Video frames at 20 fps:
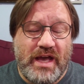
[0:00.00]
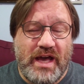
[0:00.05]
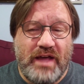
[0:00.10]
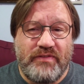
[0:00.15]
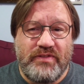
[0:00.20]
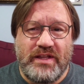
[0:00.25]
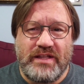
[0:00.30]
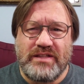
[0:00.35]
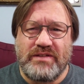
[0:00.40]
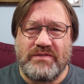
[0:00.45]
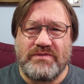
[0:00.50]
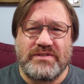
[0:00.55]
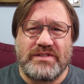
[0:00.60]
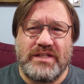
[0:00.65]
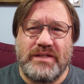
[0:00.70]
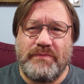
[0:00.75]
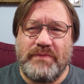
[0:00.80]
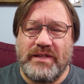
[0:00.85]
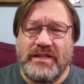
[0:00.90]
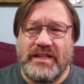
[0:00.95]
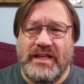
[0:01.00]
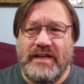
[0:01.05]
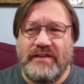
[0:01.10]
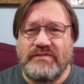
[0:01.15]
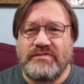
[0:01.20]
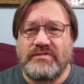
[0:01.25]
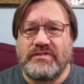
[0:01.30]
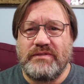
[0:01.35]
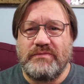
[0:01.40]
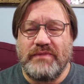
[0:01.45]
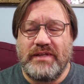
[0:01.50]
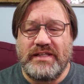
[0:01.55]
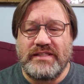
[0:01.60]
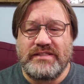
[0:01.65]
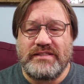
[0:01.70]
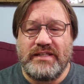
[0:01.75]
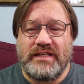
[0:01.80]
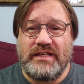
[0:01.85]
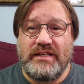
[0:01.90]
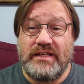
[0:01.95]
I thought there was going to be a live stream
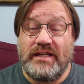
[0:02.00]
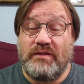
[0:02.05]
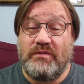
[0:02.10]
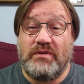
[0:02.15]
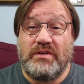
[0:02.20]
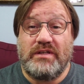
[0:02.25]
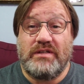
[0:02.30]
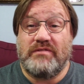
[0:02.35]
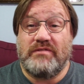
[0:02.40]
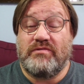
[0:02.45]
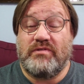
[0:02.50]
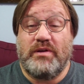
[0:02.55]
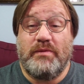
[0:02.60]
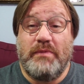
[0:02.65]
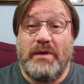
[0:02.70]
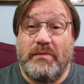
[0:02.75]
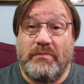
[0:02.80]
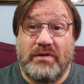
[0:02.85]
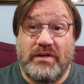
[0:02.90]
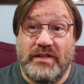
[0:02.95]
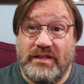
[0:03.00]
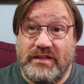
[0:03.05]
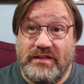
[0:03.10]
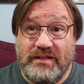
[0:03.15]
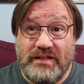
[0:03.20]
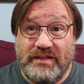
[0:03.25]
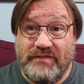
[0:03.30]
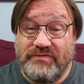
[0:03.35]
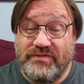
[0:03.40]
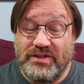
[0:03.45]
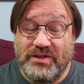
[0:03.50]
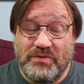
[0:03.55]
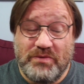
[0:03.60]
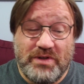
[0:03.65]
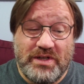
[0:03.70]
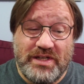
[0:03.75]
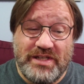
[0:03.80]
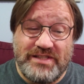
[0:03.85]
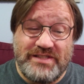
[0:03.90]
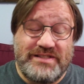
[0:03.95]
last night, and I wouldn't have remembered it if there
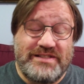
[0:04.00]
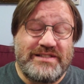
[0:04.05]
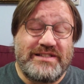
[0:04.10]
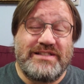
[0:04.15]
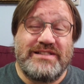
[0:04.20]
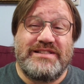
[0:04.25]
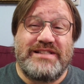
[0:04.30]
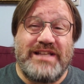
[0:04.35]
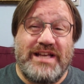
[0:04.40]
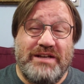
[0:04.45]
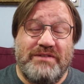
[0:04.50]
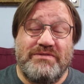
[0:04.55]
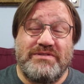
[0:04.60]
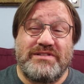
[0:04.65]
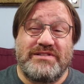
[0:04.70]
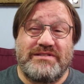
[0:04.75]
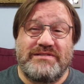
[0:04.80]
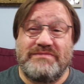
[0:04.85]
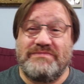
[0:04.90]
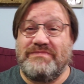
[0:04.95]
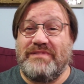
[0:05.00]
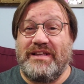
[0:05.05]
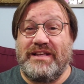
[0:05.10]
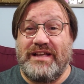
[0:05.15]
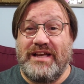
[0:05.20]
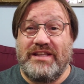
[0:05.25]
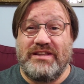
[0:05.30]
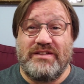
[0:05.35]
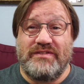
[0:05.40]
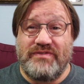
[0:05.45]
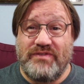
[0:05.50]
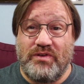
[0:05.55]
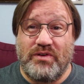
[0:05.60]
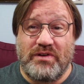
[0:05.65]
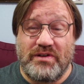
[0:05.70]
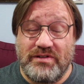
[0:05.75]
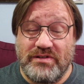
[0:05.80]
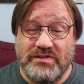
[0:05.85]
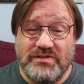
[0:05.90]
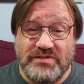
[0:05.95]
was, because I was like on the
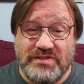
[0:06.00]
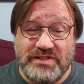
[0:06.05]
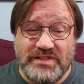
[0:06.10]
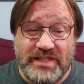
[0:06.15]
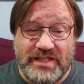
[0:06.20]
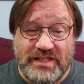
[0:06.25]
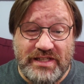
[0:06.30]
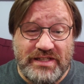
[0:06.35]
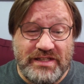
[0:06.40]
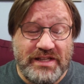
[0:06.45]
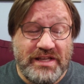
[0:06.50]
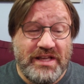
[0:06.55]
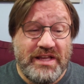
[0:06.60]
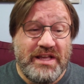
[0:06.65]
floor hallucinating.